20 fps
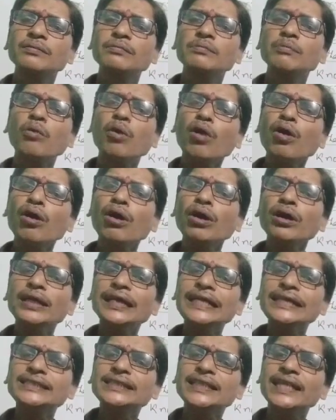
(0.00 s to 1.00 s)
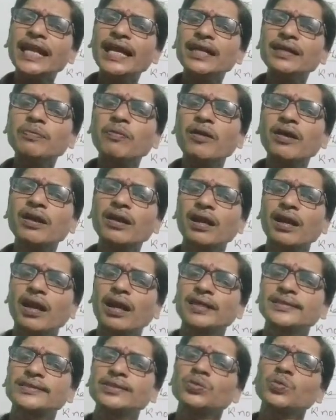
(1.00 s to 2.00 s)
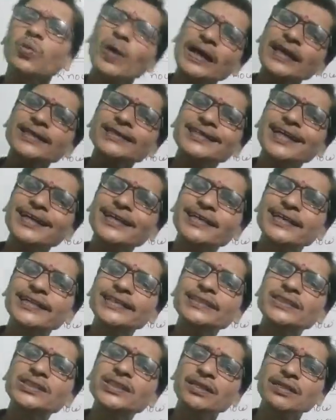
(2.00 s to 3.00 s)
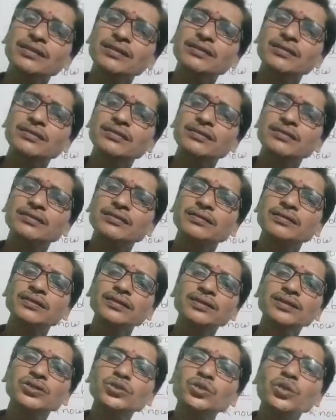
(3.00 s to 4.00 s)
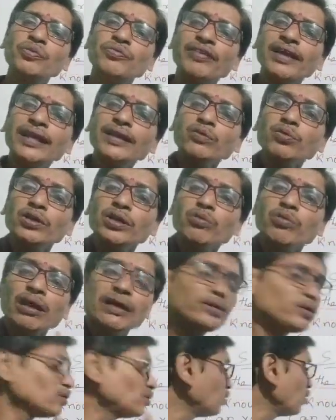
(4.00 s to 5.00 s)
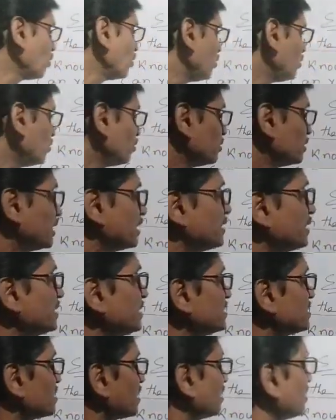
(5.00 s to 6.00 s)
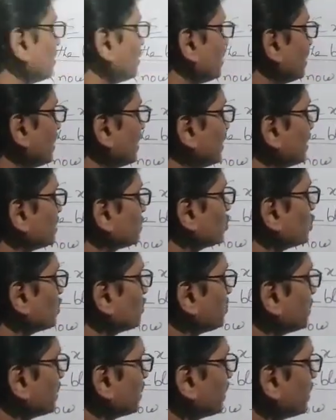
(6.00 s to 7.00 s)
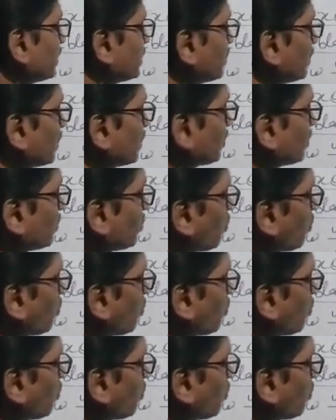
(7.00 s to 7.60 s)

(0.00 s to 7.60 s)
Mohan is late for class. What is that reason? So when we want to know the reason, it should be